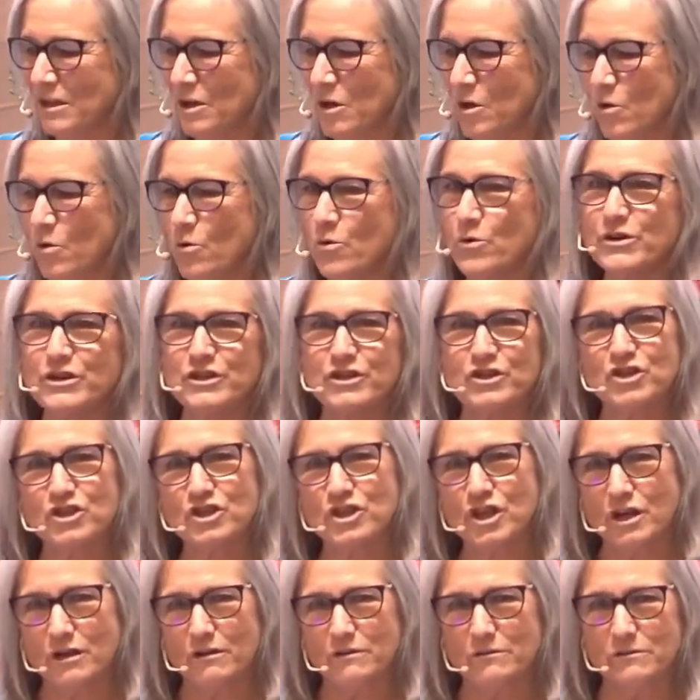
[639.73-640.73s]
or is
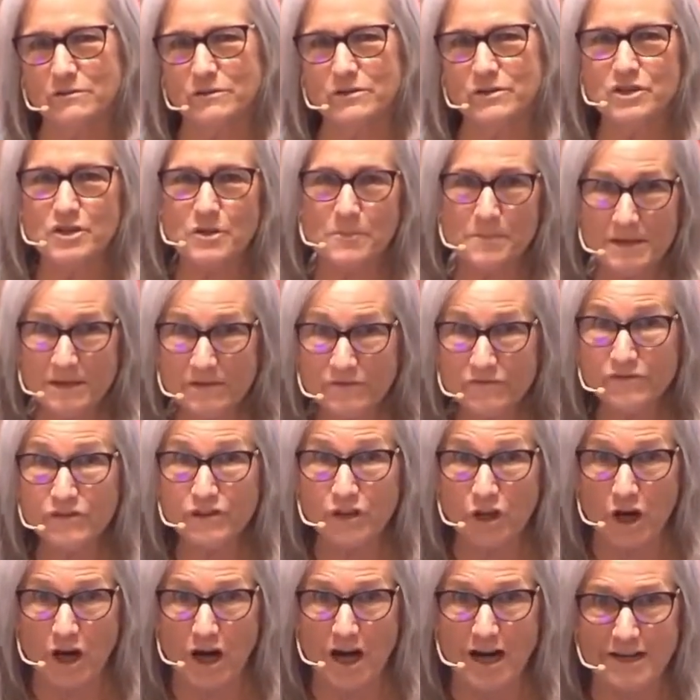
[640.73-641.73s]
shown to be
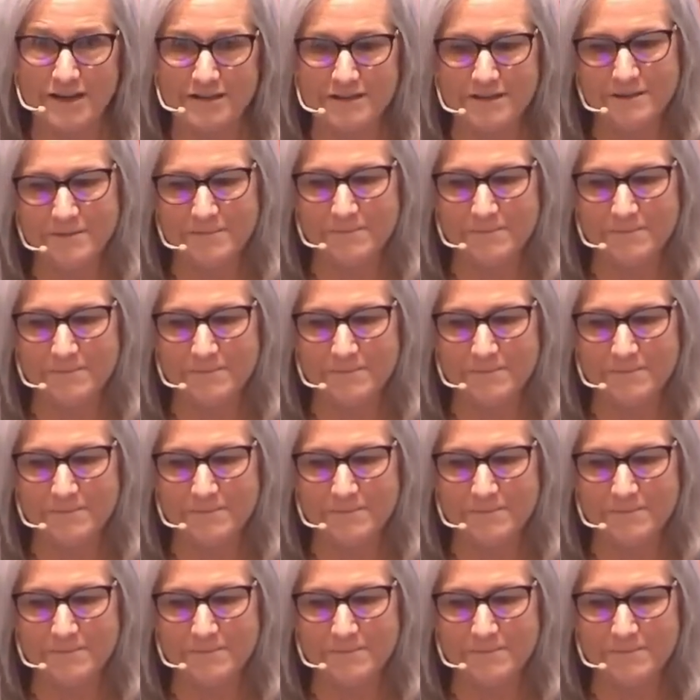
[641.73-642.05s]
flawed,